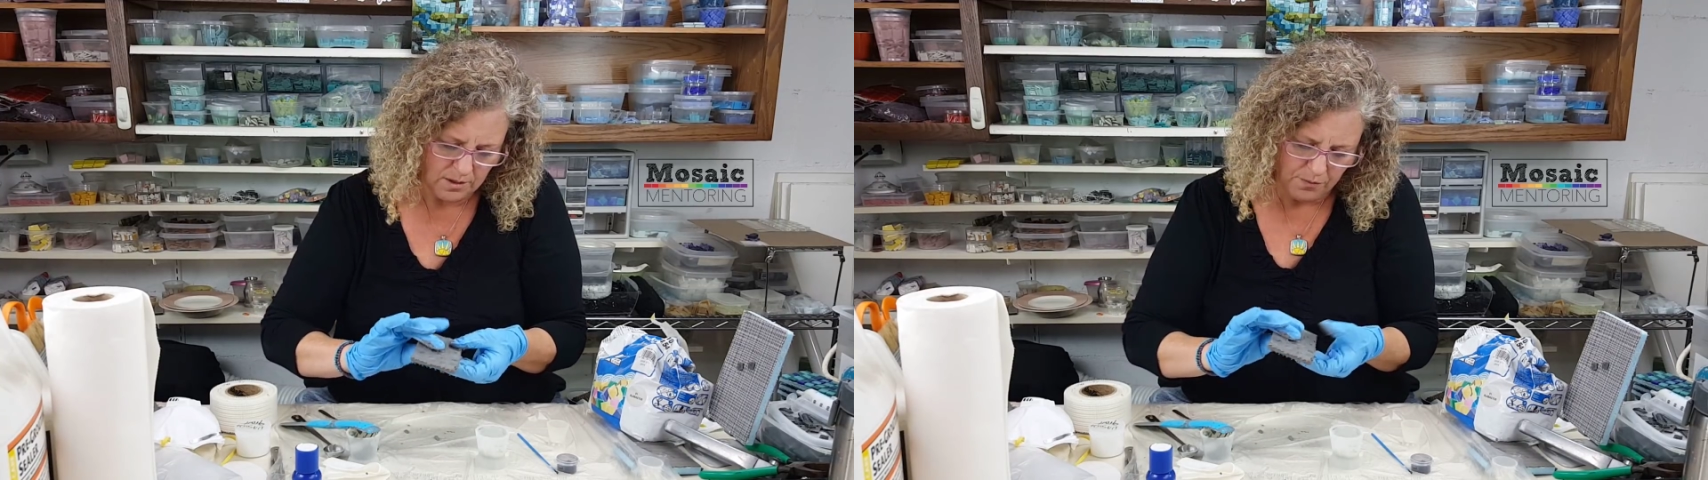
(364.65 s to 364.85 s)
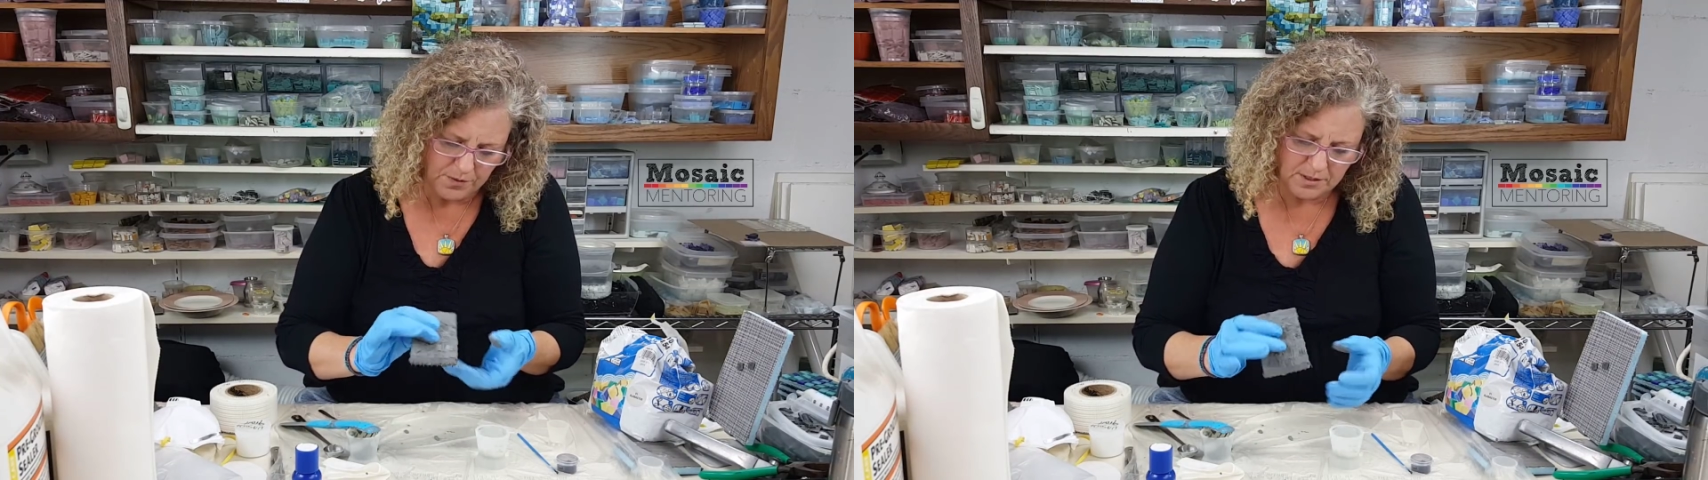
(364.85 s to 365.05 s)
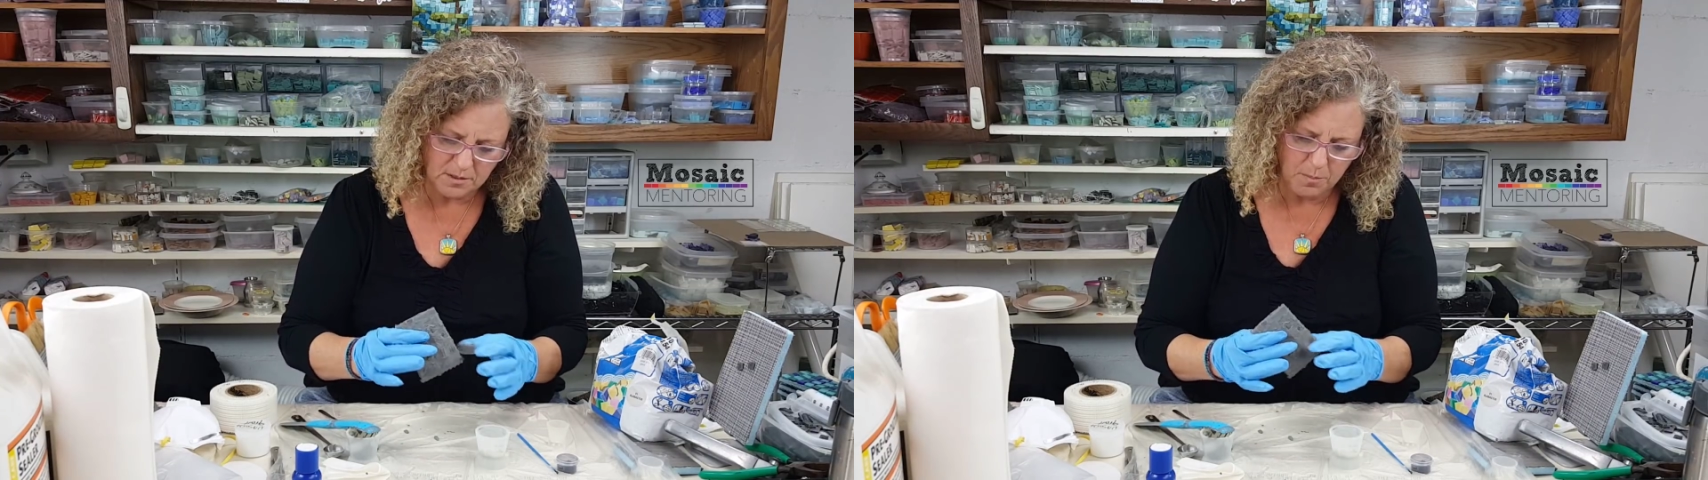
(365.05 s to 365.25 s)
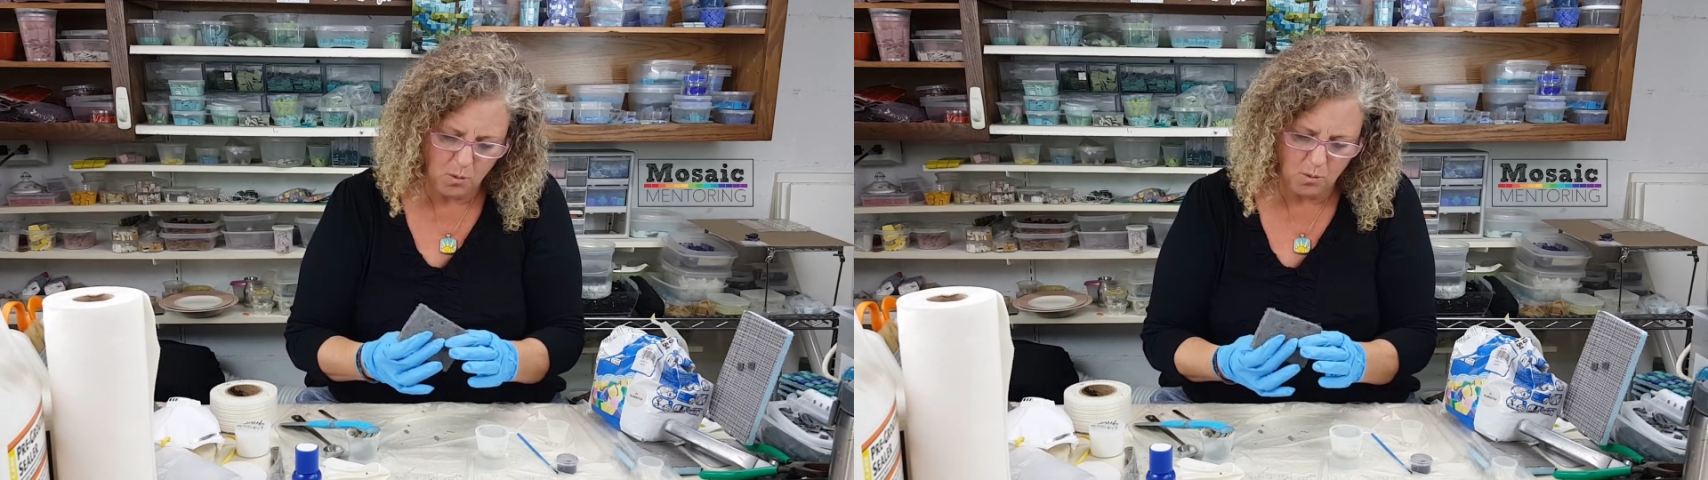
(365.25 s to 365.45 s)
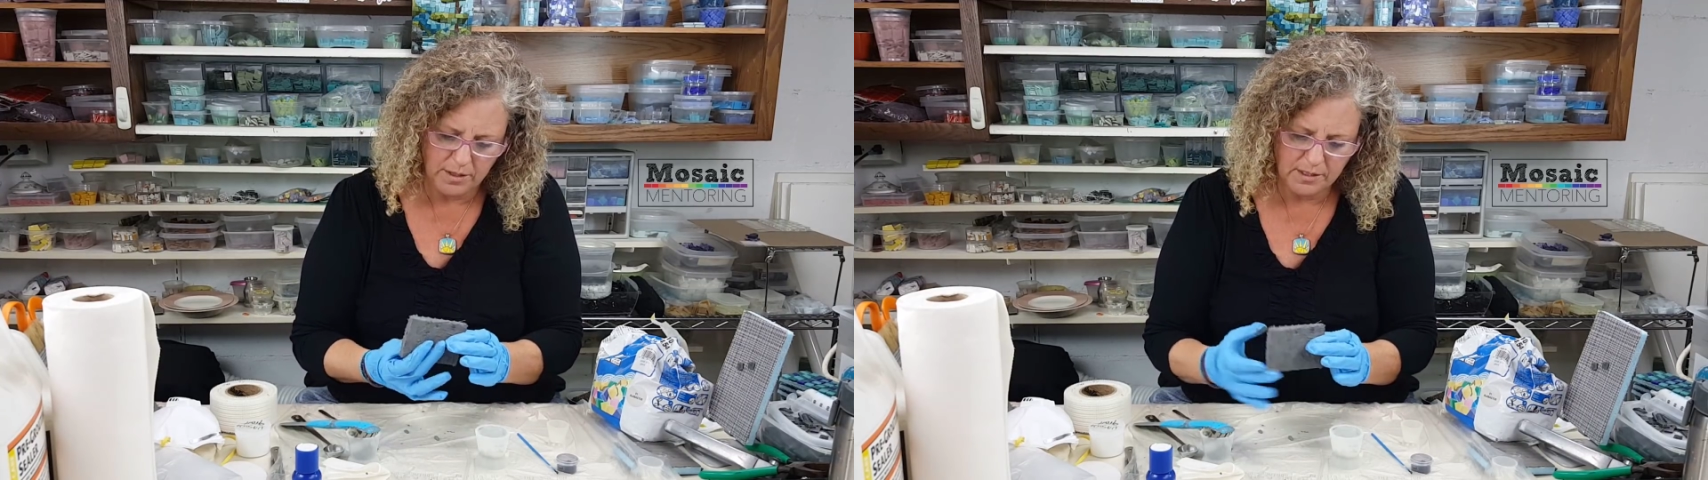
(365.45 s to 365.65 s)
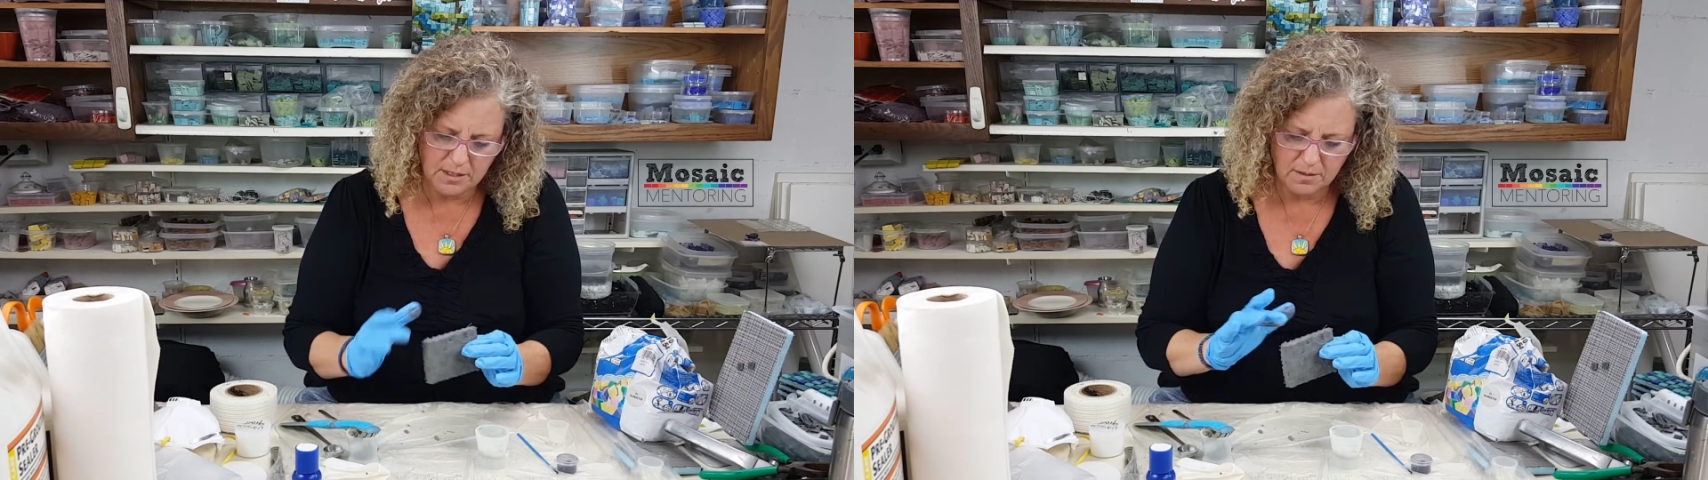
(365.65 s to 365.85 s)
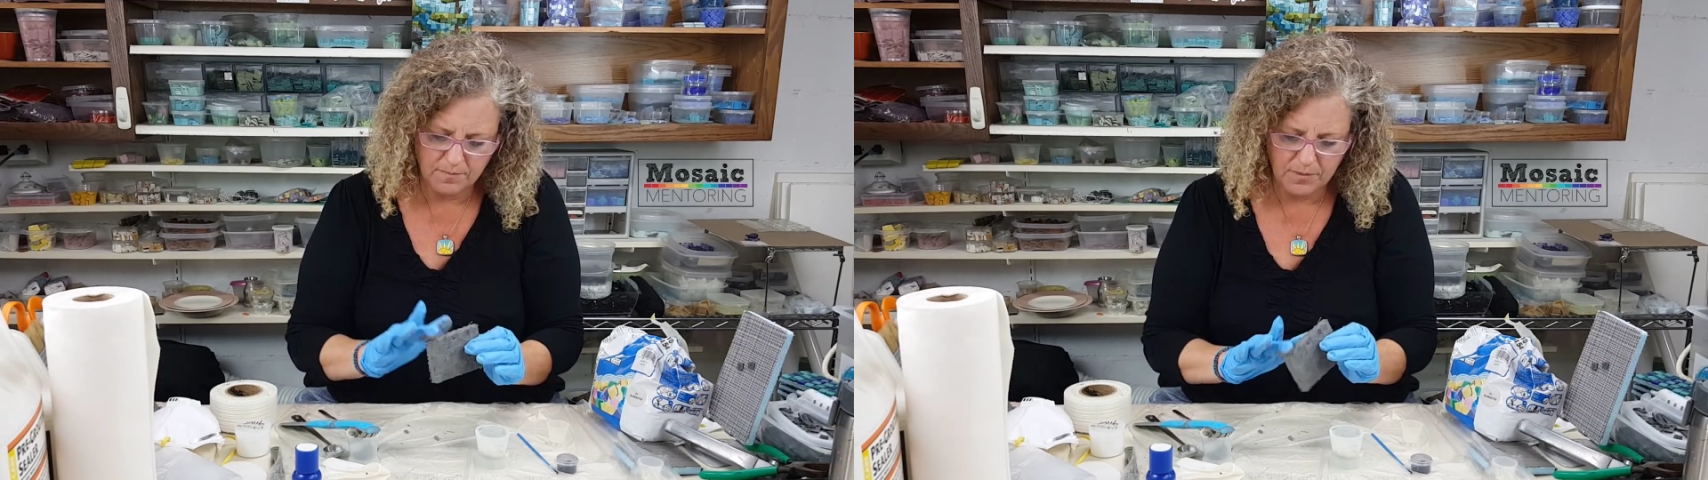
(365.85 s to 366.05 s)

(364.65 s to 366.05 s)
at this point,